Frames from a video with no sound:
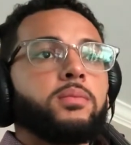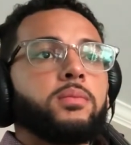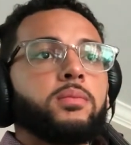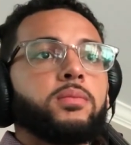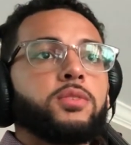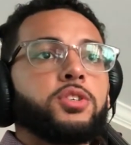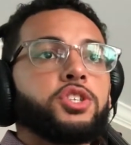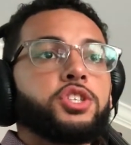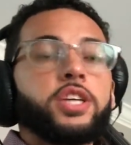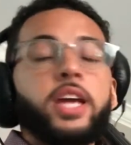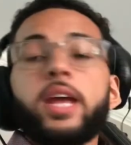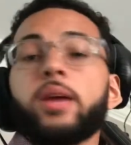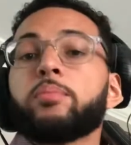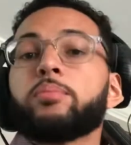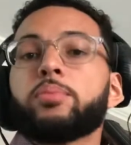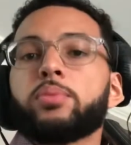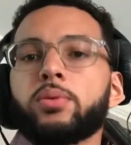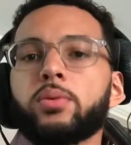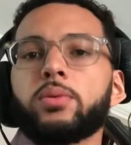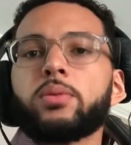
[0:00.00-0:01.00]
shape
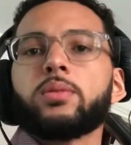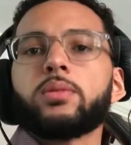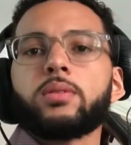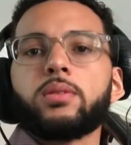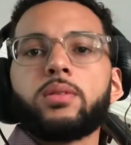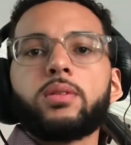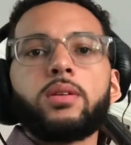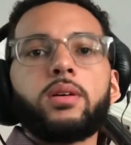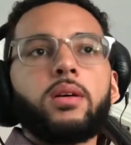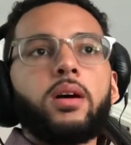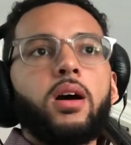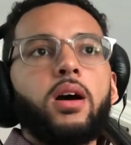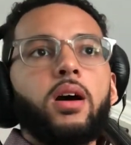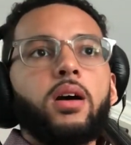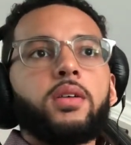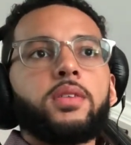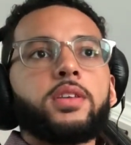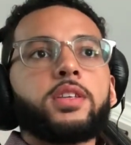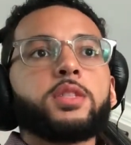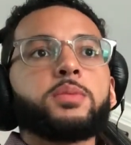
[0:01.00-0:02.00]

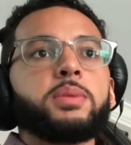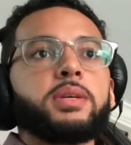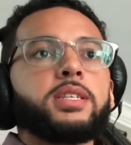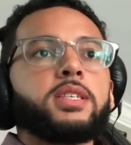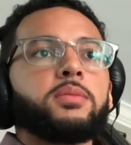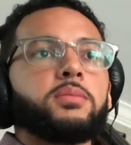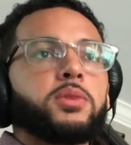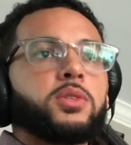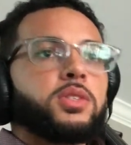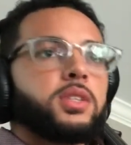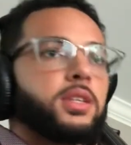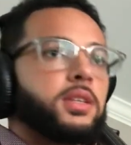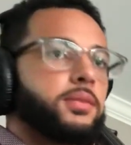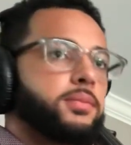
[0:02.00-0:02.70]
this piece of music.